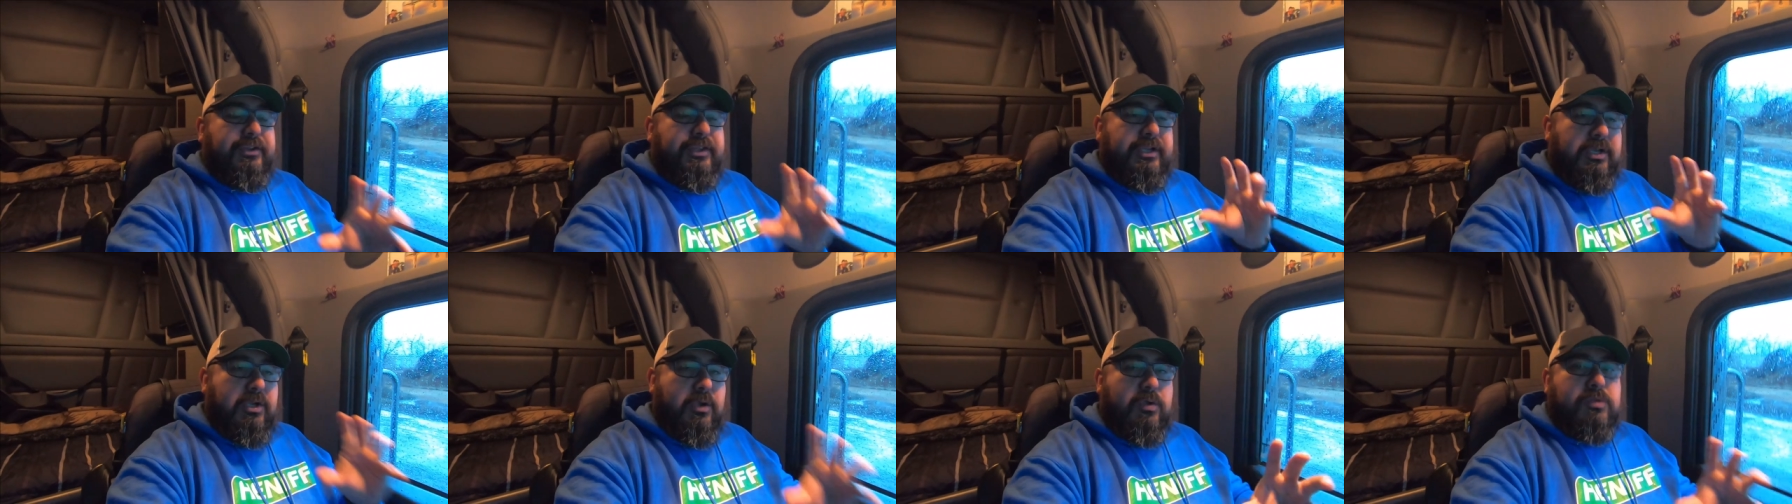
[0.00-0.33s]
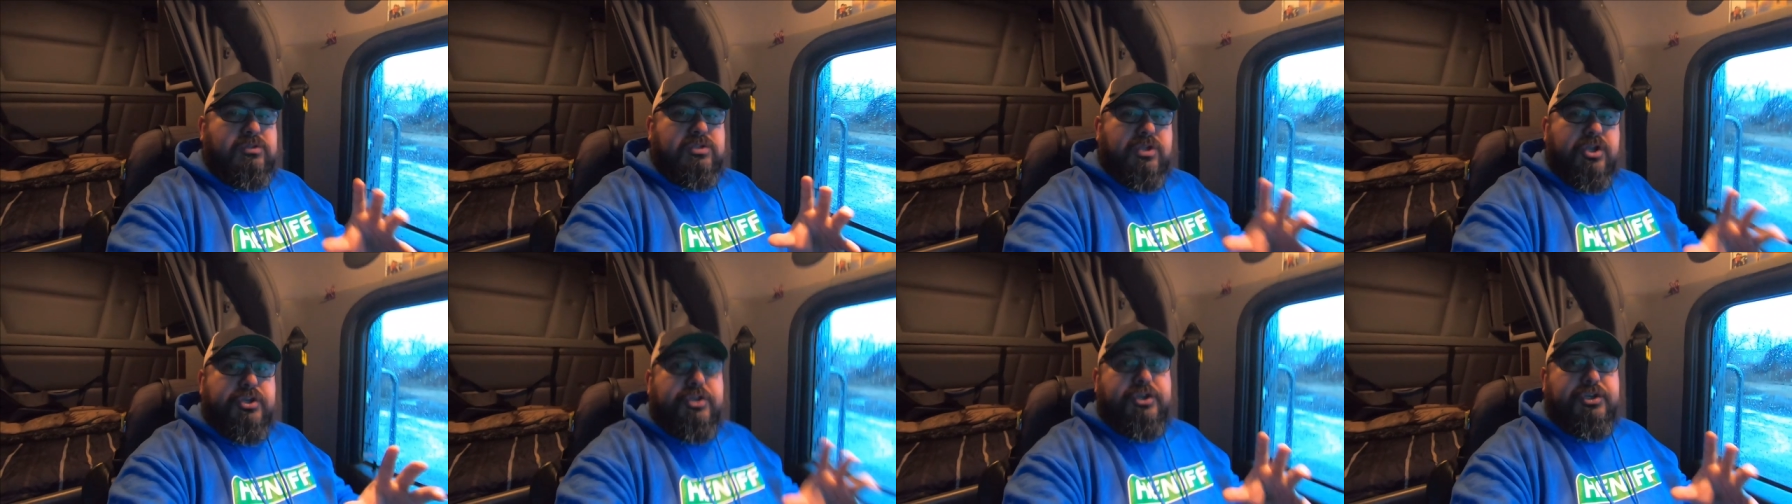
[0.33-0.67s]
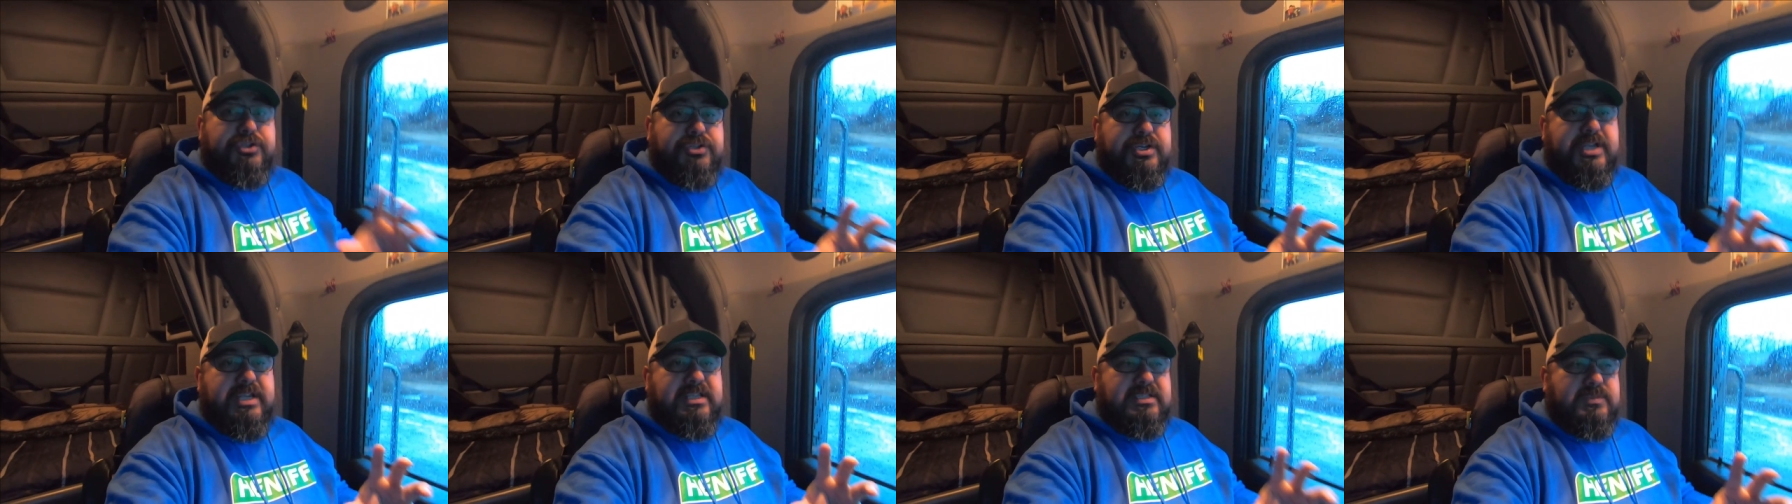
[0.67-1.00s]
that goes on your
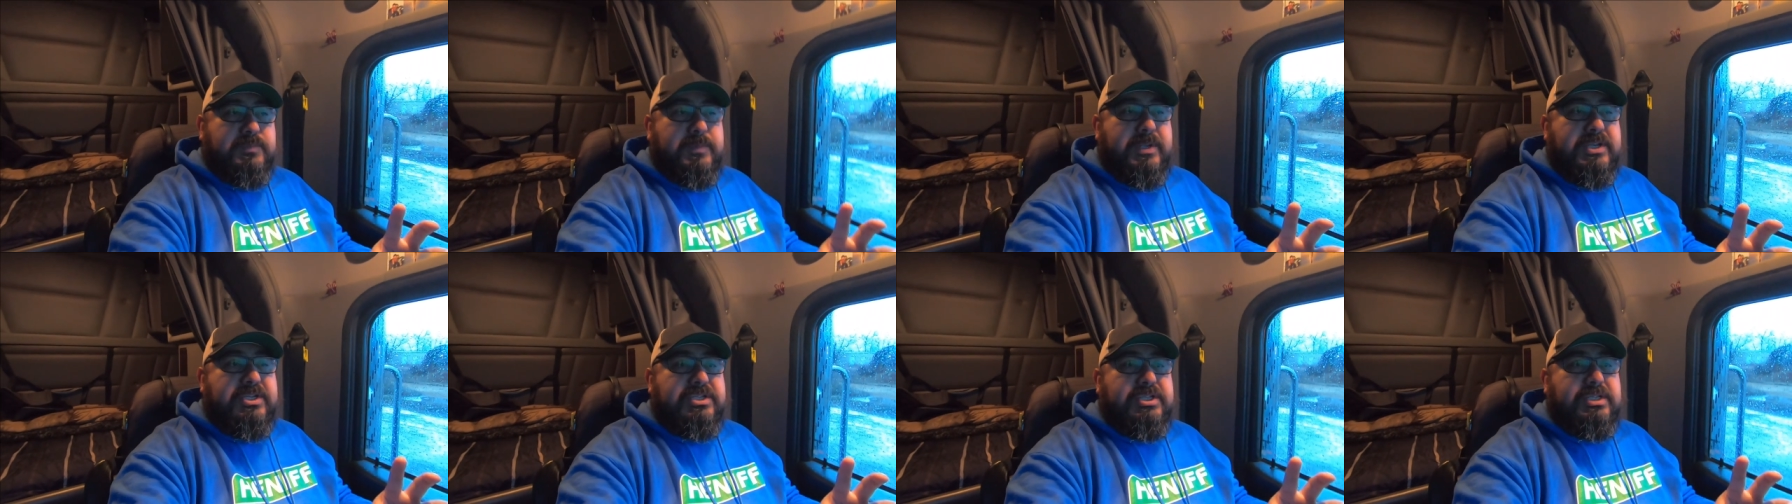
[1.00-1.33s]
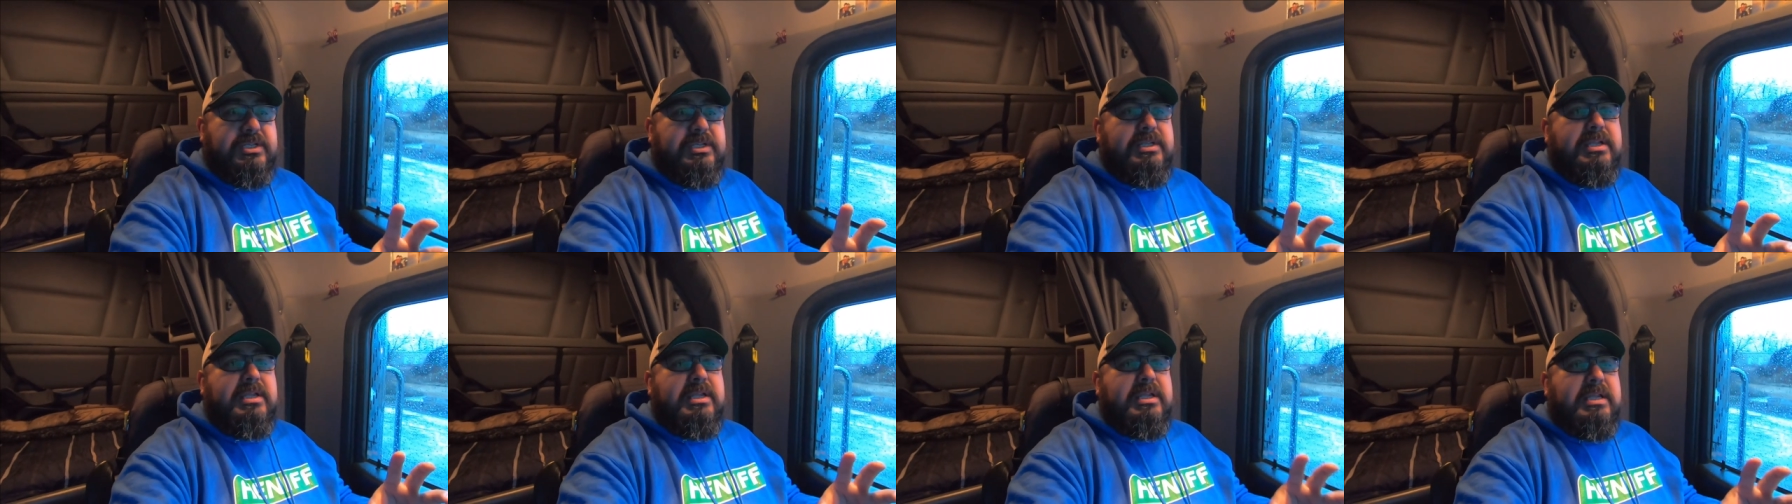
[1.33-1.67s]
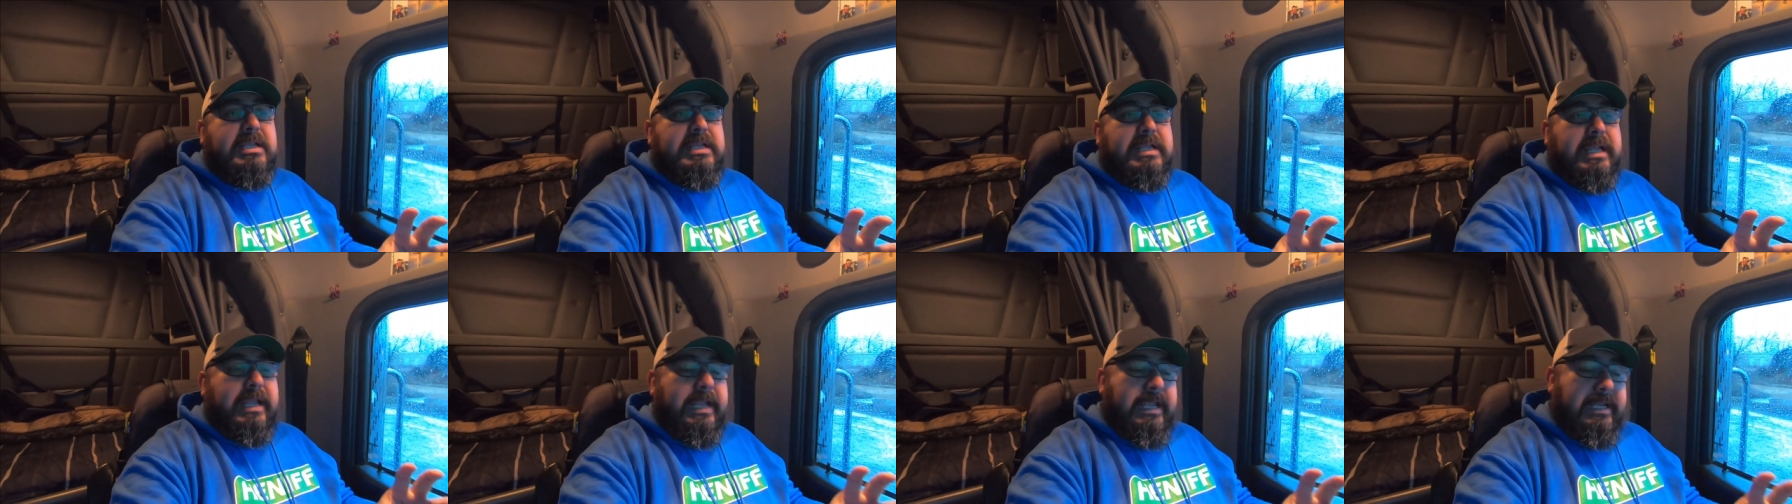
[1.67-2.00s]
transmission,
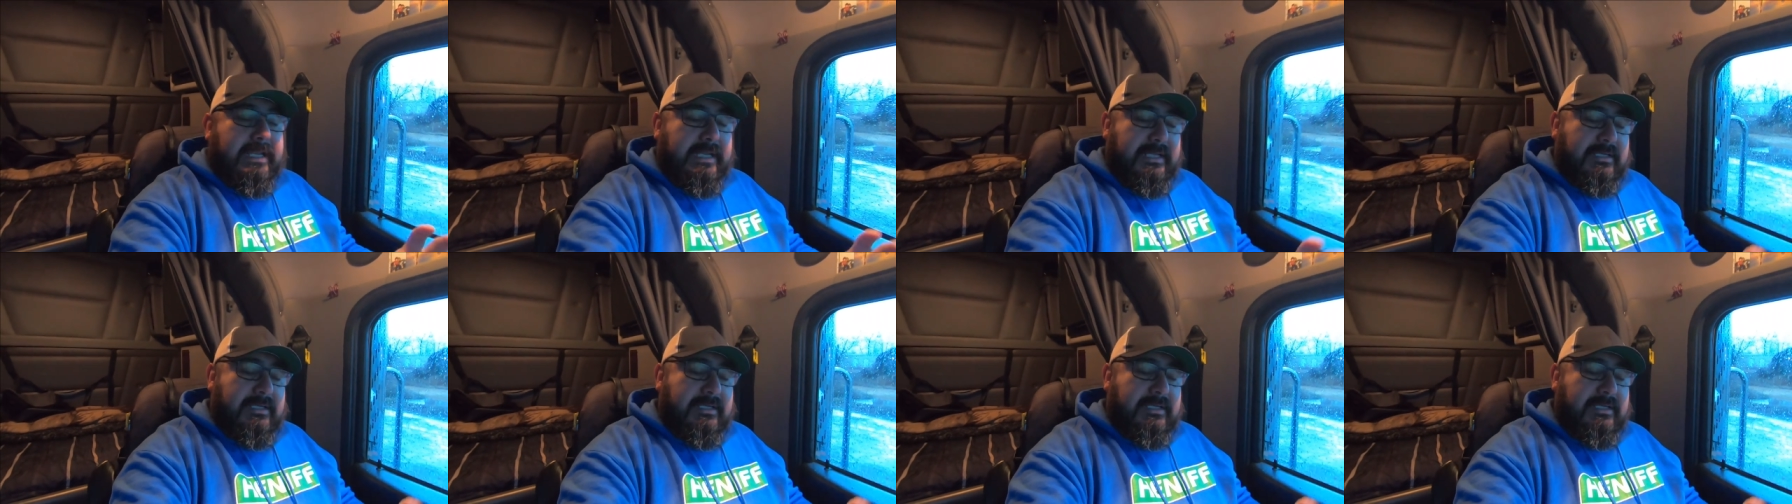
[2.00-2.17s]
and